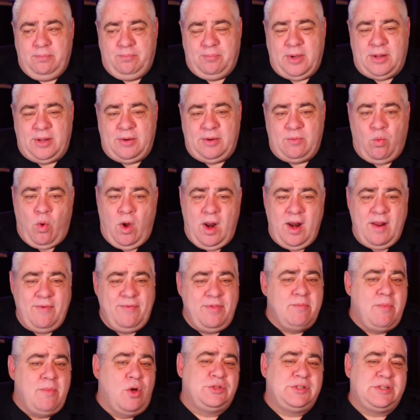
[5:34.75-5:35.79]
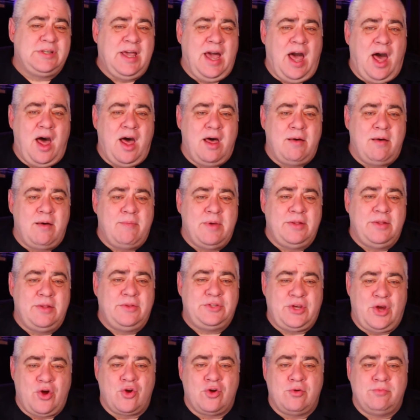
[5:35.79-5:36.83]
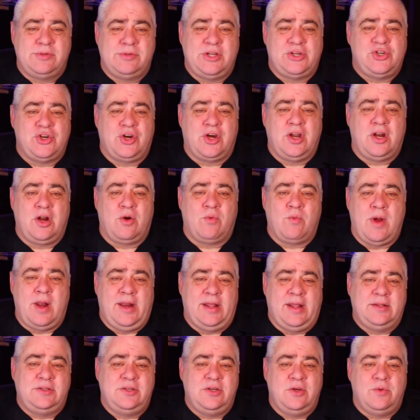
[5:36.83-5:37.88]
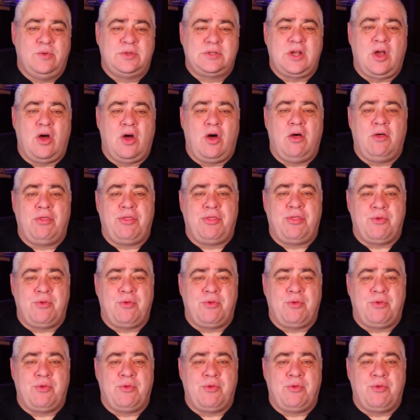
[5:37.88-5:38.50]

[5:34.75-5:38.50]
but one of the most common terms that you're going to run into is called